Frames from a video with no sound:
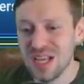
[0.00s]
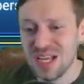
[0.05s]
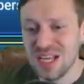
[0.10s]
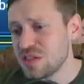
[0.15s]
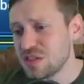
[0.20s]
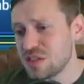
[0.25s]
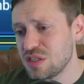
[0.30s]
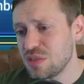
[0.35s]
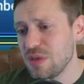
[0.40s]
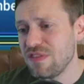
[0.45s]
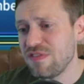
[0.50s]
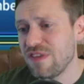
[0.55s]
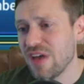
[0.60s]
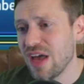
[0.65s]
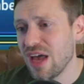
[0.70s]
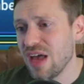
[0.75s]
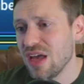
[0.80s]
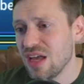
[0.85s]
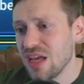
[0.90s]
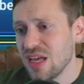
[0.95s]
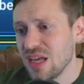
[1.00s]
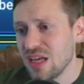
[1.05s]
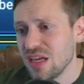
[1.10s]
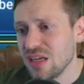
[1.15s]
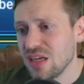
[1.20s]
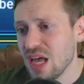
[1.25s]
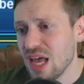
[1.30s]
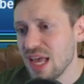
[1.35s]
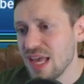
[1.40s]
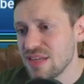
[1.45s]
And to be fair,
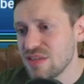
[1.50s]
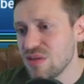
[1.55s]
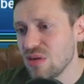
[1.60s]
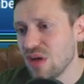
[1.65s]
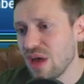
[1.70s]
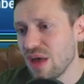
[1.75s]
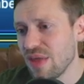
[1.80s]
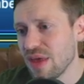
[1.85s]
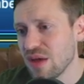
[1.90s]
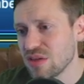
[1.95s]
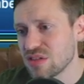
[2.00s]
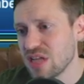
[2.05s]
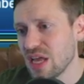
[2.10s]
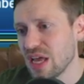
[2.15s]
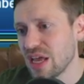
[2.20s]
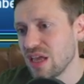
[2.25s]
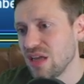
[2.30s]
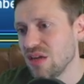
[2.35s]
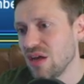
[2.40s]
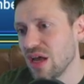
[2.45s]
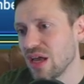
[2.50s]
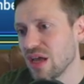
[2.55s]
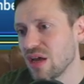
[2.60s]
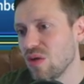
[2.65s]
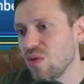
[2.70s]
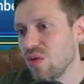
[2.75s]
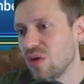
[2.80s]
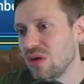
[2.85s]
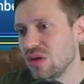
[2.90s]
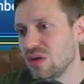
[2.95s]
it's not like they were slacking. Like
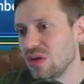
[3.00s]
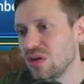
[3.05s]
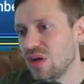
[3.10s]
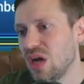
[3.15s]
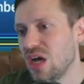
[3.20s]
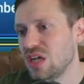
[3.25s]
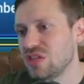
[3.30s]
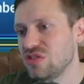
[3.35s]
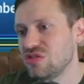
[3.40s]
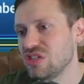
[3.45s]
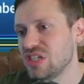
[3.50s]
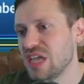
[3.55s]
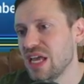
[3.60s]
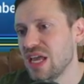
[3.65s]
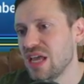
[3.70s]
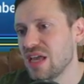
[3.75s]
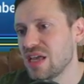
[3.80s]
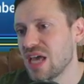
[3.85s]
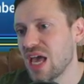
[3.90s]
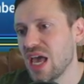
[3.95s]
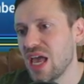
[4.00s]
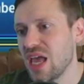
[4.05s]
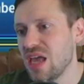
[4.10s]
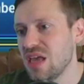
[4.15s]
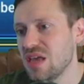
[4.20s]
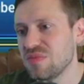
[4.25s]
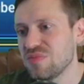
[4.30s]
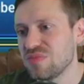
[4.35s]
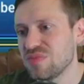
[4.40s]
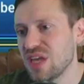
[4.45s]

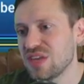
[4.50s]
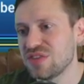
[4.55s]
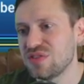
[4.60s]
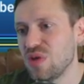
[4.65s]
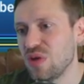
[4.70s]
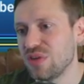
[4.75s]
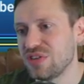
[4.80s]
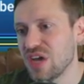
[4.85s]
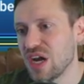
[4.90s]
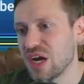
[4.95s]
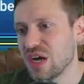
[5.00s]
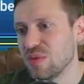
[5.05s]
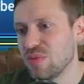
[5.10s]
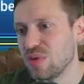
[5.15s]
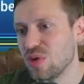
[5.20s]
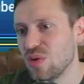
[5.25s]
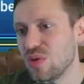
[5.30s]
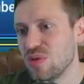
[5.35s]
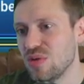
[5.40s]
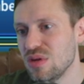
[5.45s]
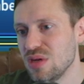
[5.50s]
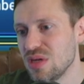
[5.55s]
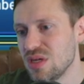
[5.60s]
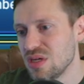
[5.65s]
180k, that's not terrible.